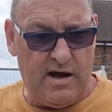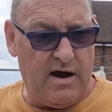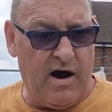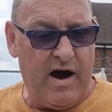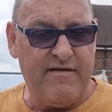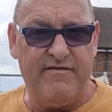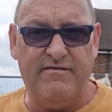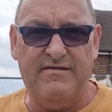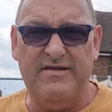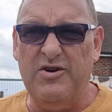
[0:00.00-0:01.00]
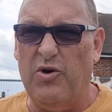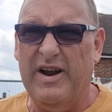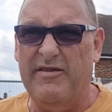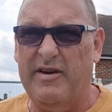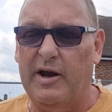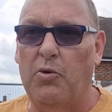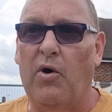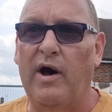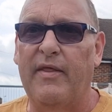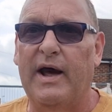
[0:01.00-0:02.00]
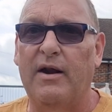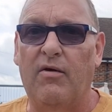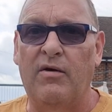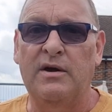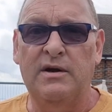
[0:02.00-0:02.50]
I've not left it quite that long.